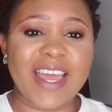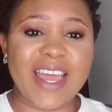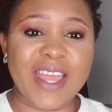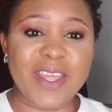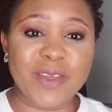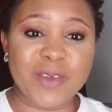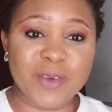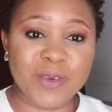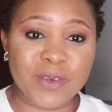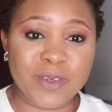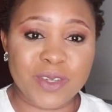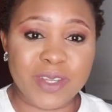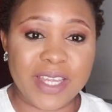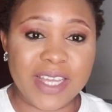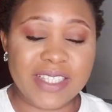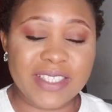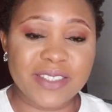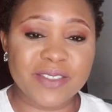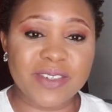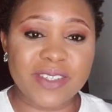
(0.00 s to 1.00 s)
Are you
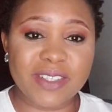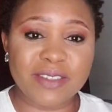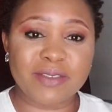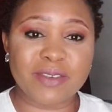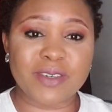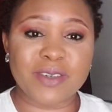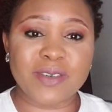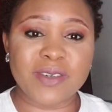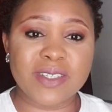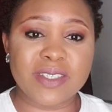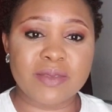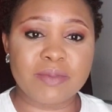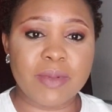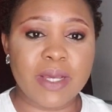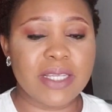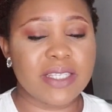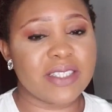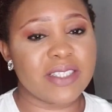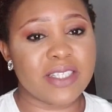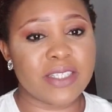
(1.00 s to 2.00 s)
getting ready for
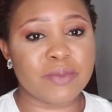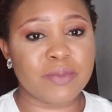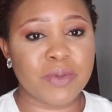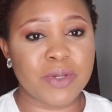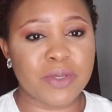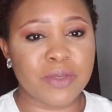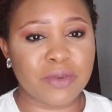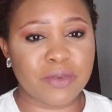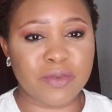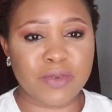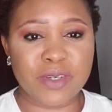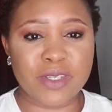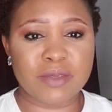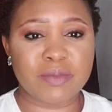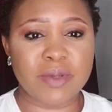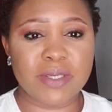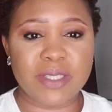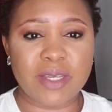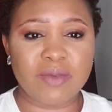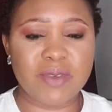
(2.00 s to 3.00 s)
Christmas in the spirit of
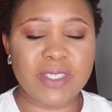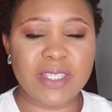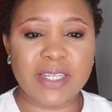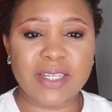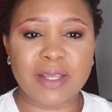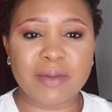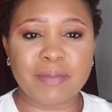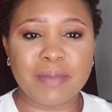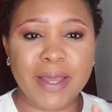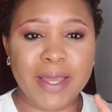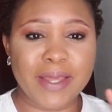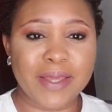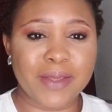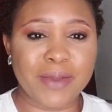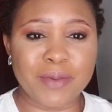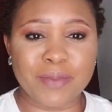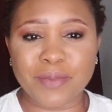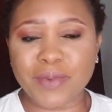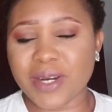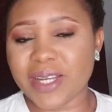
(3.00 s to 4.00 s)
Christmas? Have you started buying
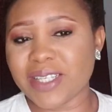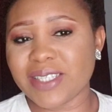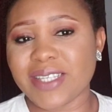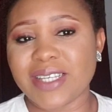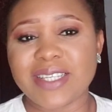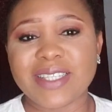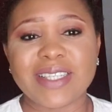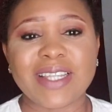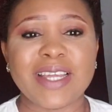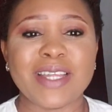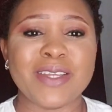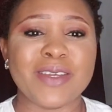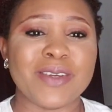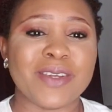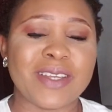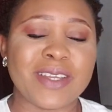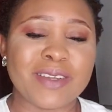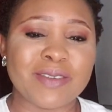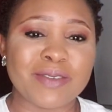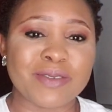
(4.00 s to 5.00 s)
your present and
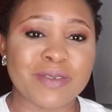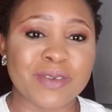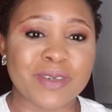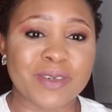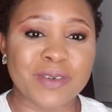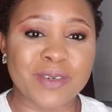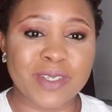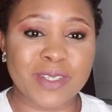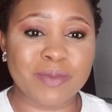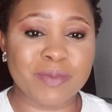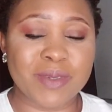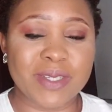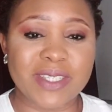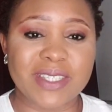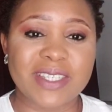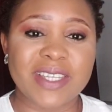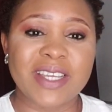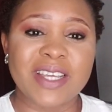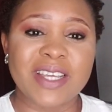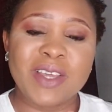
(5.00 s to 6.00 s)
your gifts for
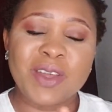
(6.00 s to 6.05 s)
Christmas?